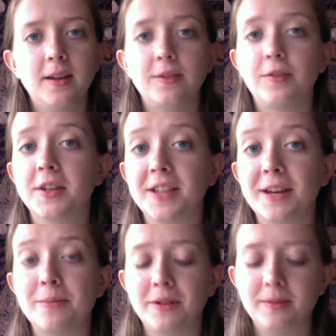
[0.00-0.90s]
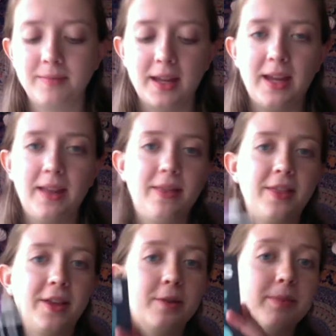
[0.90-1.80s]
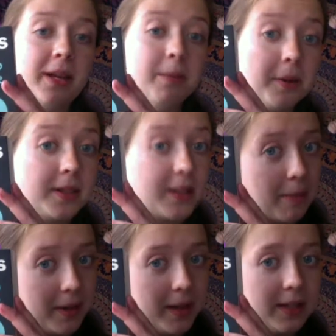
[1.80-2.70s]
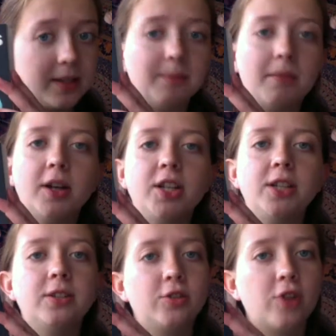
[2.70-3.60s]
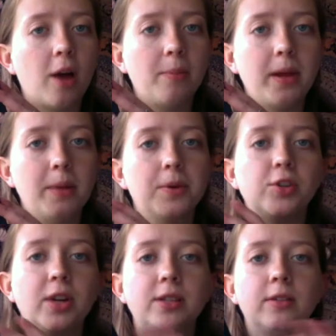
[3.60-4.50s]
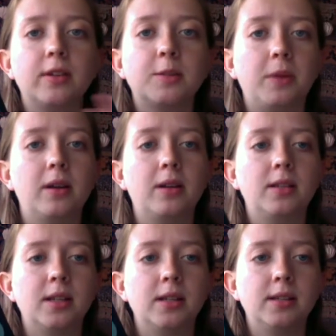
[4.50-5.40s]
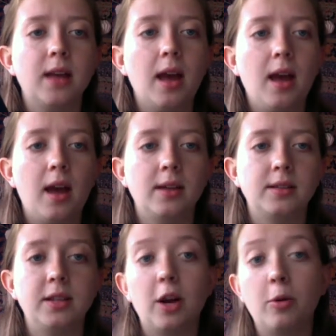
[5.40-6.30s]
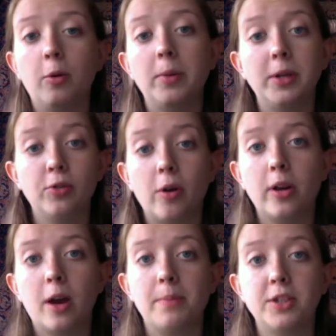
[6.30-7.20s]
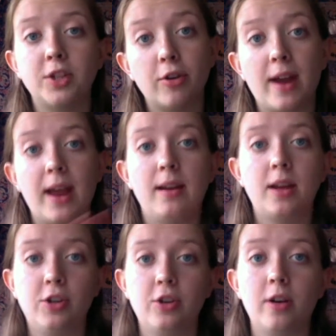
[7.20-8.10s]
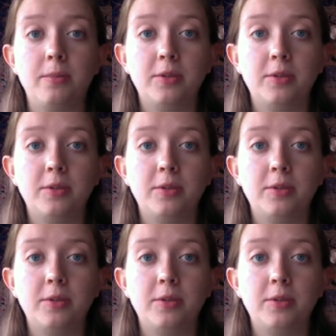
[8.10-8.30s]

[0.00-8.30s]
For example, in The Complete Persepolis, Marjane Satrapi portrays her experiences as a young woman growing up in Tehran and Europe